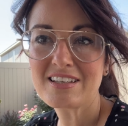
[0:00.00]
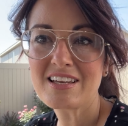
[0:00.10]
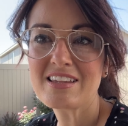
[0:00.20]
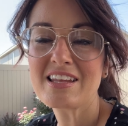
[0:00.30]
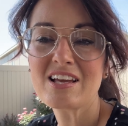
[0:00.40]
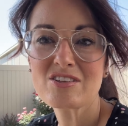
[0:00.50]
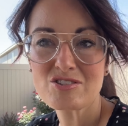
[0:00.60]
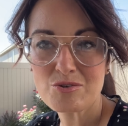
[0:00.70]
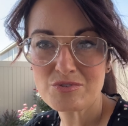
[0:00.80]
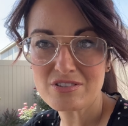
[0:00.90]
And they
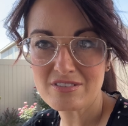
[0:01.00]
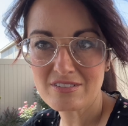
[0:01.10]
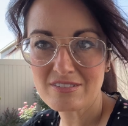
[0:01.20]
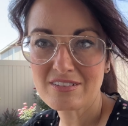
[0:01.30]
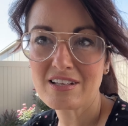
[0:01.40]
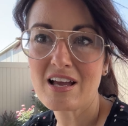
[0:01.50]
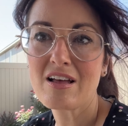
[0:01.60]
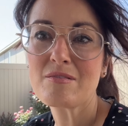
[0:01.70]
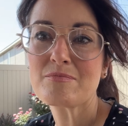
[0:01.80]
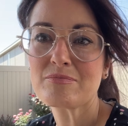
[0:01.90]
also, yeah,
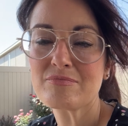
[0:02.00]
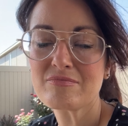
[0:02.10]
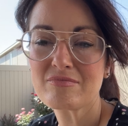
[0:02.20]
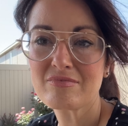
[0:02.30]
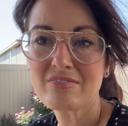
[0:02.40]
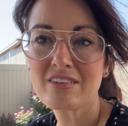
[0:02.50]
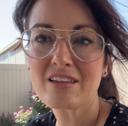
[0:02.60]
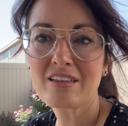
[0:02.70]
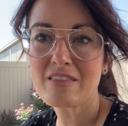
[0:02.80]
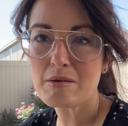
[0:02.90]

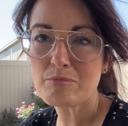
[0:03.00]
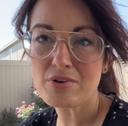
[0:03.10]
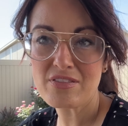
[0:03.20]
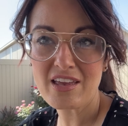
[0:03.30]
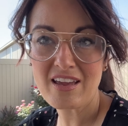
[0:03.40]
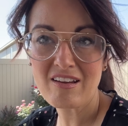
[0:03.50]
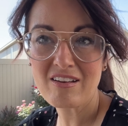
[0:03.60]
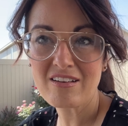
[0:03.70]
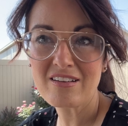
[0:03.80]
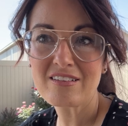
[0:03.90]
they breathe
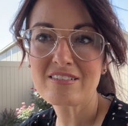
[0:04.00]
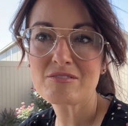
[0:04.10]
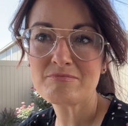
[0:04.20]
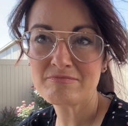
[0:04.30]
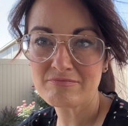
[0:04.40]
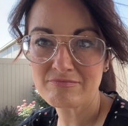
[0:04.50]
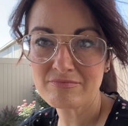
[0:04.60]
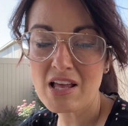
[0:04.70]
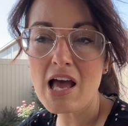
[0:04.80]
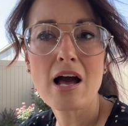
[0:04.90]
air.
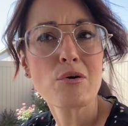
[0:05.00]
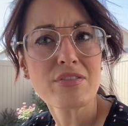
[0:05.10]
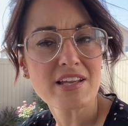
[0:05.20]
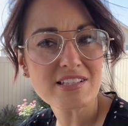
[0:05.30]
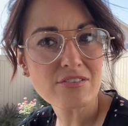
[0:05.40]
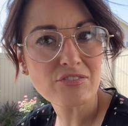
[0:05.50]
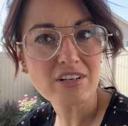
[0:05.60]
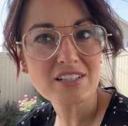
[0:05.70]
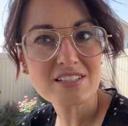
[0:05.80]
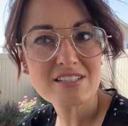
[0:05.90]
How are they
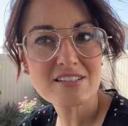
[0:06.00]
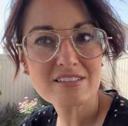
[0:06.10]
different?